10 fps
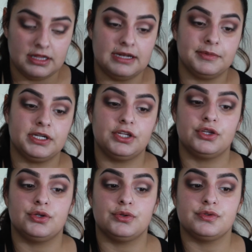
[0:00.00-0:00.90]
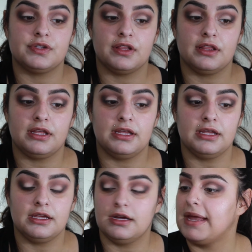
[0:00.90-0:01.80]
Then I'm going to use
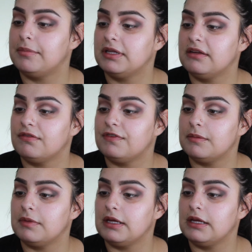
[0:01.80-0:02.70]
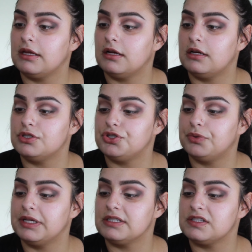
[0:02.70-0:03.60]
the Maybelline Fit Me
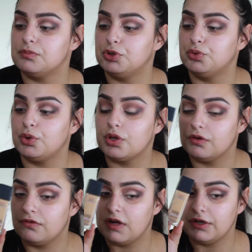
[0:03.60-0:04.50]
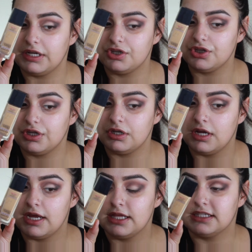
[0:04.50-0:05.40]
Dewy and Smooth foundation.
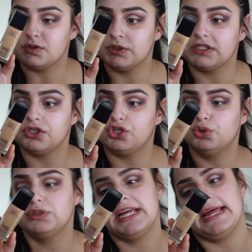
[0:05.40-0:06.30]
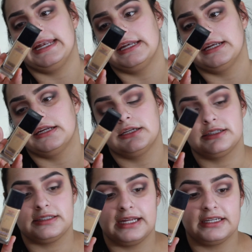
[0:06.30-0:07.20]
This one is in 210
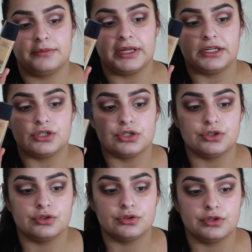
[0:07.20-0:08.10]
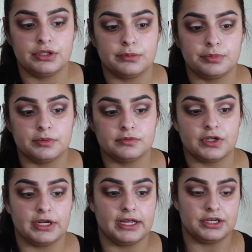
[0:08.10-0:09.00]
Sandy Beige. Yep,
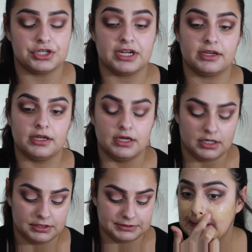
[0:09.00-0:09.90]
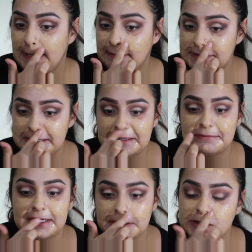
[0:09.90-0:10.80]
sorry, I had to check. Update on
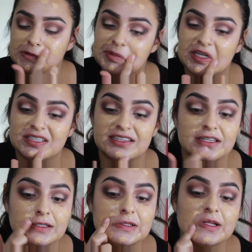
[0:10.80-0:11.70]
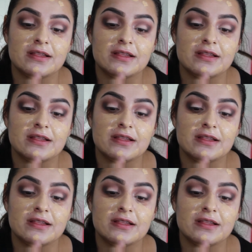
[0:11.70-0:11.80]
my nose piercings.